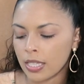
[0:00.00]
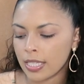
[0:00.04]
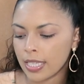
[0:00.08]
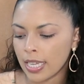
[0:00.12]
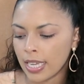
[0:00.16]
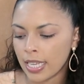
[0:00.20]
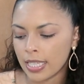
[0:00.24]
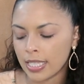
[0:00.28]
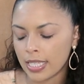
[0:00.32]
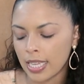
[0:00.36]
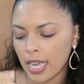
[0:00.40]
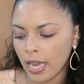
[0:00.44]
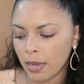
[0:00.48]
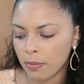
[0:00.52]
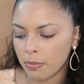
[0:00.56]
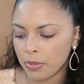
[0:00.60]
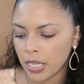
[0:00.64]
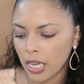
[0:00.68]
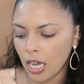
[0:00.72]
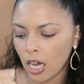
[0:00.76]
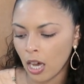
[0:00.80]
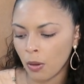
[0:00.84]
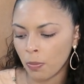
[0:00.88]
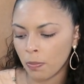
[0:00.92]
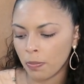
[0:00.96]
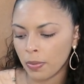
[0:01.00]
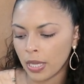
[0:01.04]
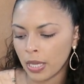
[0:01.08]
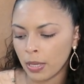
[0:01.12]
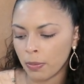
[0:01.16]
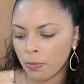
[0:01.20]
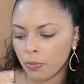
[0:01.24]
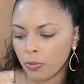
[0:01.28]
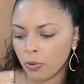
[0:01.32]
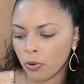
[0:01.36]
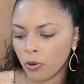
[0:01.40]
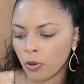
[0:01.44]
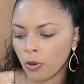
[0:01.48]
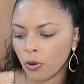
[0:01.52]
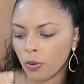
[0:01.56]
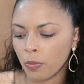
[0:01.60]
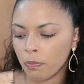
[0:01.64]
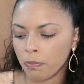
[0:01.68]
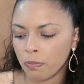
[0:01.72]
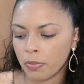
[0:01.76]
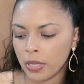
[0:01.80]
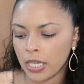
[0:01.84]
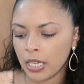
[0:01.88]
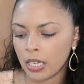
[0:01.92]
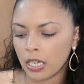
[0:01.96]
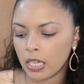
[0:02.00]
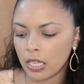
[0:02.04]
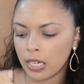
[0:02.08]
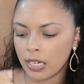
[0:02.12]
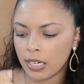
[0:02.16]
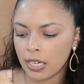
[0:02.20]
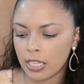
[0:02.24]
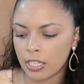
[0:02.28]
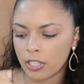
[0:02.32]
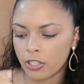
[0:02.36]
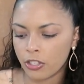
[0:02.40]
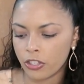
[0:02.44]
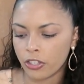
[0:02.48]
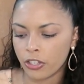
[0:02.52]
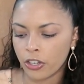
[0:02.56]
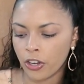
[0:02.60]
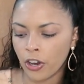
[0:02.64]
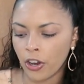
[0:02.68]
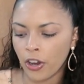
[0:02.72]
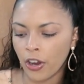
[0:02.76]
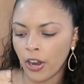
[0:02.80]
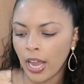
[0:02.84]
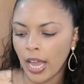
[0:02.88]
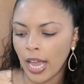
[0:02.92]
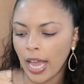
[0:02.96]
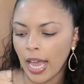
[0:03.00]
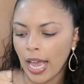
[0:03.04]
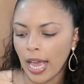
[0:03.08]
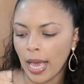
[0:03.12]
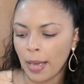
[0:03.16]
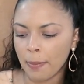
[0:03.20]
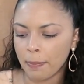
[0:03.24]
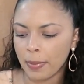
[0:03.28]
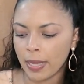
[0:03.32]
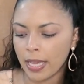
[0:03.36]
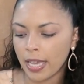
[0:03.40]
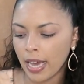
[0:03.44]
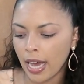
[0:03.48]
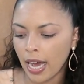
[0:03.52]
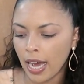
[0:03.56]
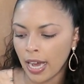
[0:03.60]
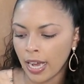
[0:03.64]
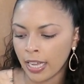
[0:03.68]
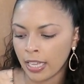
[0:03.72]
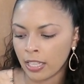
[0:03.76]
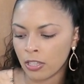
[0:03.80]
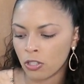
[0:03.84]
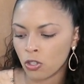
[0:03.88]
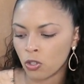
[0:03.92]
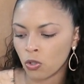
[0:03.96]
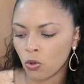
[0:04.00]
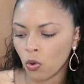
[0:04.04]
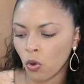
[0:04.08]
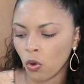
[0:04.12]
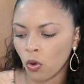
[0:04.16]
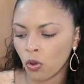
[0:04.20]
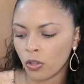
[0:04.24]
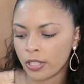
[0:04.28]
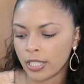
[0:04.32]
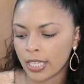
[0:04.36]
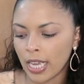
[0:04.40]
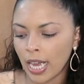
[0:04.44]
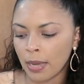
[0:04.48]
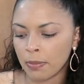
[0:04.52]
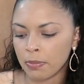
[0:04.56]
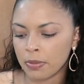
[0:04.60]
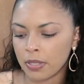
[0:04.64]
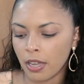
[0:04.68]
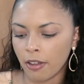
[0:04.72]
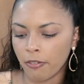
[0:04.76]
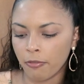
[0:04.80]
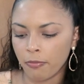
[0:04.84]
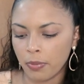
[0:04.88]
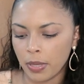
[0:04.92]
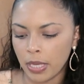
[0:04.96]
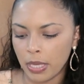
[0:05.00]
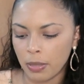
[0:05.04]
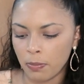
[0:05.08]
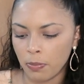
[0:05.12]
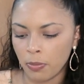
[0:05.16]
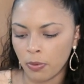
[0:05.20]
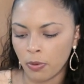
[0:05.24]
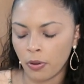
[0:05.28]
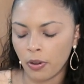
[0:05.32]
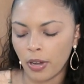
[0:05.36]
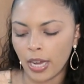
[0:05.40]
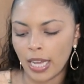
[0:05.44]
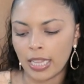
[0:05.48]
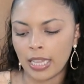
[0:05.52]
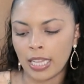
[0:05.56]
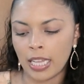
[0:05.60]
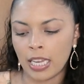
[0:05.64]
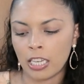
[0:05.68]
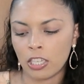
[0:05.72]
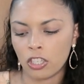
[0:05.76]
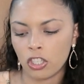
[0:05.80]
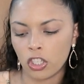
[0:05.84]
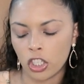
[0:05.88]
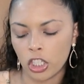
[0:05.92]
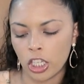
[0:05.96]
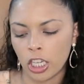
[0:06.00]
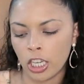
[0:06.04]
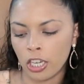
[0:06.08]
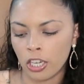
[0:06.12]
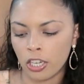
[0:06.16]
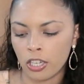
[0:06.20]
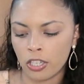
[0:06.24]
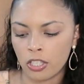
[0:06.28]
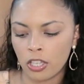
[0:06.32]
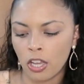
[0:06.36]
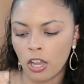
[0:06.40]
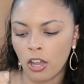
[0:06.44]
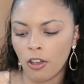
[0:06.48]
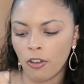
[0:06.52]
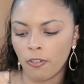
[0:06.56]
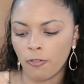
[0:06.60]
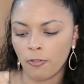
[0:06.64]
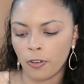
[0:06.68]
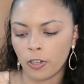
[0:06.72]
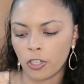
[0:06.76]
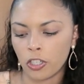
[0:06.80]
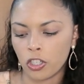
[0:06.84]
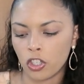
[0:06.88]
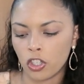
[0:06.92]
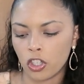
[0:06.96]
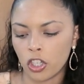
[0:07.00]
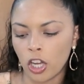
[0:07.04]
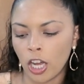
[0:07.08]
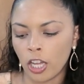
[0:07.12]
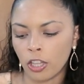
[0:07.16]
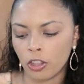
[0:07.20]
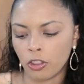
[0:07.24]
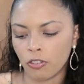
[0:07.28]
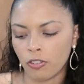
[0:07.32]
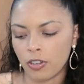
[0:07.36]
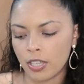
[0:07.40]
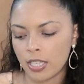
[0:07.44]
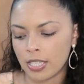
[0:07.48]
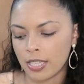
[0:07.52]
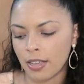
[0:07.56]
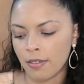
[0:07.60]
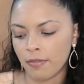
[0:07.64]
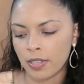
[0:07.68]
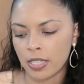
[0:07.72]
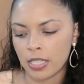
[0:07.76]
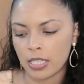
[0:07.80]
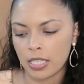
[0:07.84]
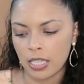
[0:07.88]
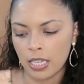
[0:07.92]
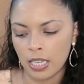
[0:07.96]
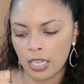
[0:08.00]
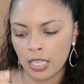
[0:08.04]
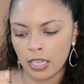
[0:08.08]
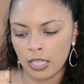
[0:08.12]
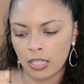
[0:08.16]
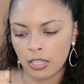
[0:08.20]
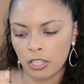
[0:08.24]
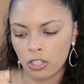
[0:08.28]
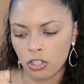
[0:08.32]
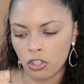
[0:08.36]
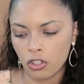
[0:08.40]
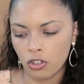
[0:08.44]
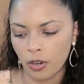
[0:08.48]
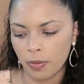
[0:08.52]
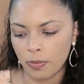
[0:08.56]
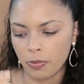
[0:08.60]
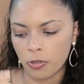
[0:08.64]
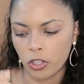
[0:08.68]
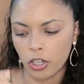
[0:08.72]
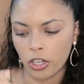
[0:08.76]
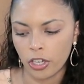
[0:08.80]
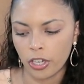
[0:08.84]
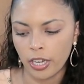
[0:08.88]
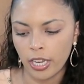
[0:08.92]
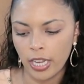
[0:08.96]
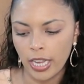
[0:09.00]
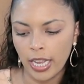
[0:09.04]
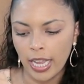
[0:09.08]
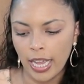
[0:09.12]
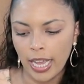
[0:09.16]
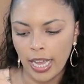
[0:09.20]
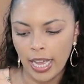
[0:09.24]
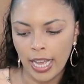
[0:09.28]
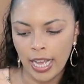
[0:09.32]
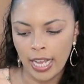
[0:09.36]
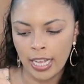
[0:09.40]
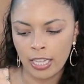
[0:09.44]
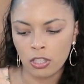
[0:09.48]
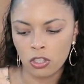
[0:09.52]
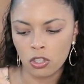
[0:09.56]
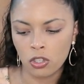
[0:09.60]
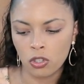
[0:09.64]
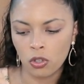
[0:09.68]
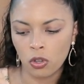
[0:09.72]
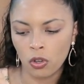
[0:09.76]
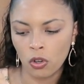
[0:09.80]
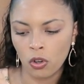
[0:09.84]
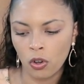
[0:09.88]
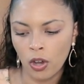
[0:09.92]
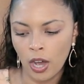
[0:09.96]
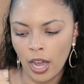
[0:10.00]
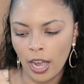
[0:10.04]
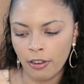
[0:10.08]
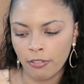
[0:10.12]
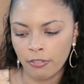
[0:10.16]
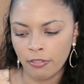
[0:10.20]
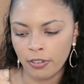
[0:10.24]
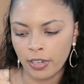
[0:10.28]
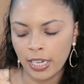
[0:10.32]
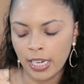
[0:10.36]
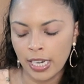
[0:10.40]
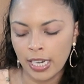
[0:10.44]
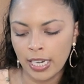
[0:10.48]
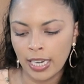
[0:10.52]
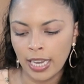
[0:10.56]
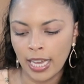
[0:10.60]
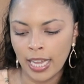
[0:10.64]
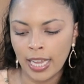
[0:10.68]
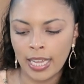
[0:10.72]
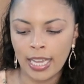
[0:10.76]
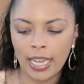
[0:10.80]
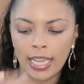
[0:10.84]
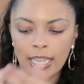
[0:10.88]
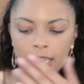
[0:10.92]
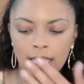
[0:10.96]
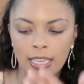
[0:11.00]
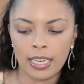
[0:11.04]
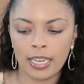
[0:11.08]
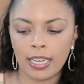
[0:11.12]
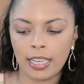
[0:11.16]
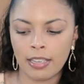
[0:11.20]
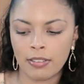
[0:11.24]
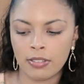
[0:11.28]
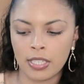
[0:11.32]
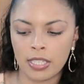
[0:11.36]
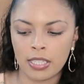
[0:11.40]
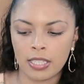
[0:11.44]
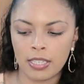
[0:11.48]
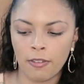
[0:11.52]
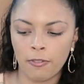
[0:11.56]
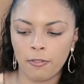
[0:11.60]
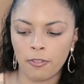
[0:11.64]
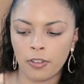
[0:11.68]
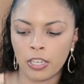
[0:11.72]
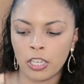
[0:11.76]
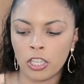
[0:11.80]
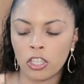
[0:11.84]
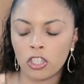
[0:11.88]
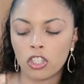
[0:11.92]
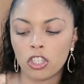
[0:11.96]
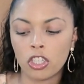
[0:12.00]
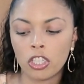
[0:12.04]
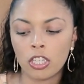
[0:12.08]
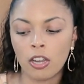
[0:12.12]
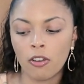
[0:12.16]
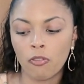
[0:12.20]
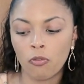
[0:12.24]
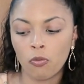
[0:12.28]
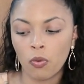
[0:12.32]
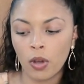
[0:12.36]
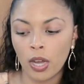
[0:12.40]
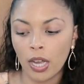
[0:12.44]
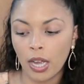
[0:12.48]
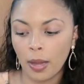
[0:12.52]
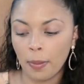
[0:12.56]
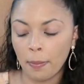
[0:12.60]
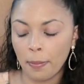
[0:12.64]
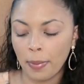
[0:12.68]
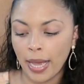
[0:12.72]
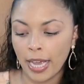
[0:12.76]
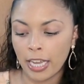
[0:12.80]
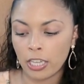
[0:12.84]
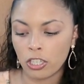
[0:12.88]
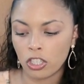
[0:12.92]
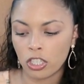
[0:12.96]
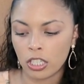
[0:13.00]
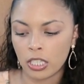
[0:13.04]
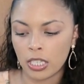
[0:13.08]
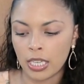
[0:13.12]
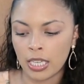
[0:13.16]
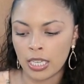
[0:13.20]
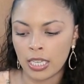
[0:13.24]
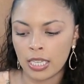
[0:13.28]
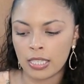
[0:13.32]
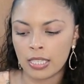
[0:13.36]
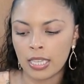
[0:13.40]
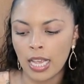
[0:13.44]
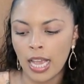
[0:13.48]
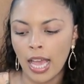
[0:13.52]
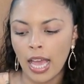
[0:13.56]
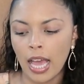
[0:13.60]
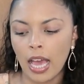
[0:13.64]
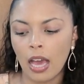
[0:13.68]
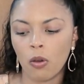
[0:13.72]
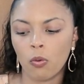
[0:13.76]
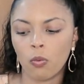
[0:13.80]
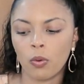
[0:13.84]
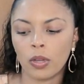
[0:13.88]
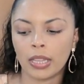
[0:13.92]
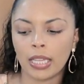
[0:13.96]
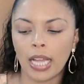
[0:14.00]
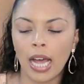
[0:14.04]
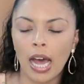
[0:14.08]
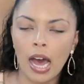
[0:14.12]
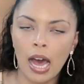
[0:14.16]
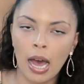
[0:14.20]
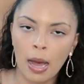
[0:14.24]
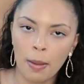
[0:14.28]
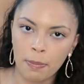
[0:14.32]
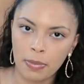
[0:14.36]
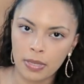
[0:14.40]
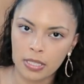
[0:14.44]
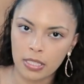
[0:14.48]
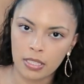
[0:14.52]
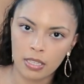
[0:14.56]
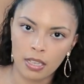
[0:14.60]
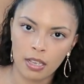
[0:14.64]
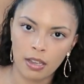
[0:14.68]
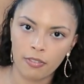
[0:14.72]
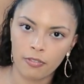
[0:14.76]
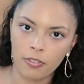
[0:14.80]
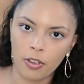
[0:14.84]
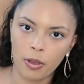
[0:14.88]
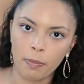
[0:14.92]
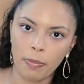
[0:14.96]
Take time to help people, be a good listener, and be kind to all types of people. And then it shares 1 John 3:17, the scripture. And so I really like, and then it gives a definition of what compassion is and what the opposite of